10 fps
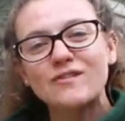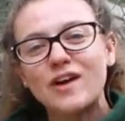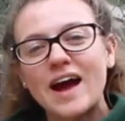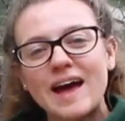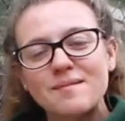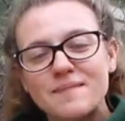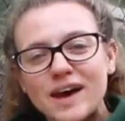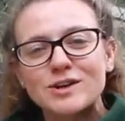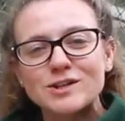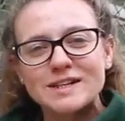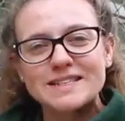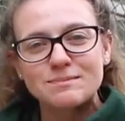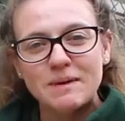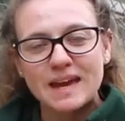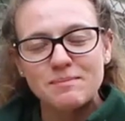For our male
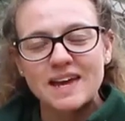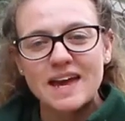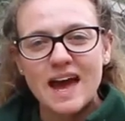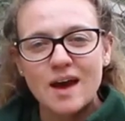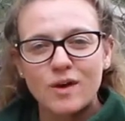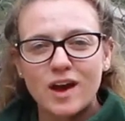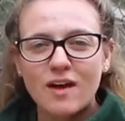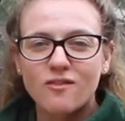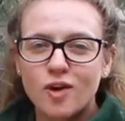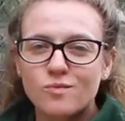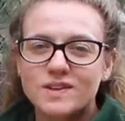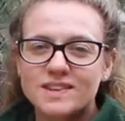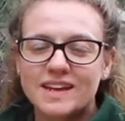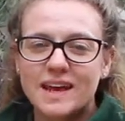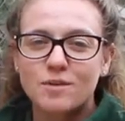cheetah baby, we have gone
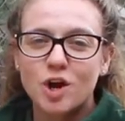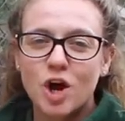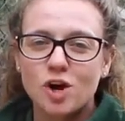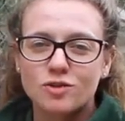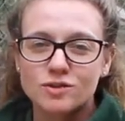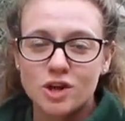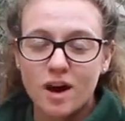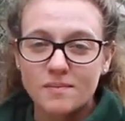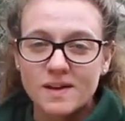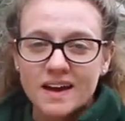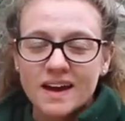with the name Colonel Tom,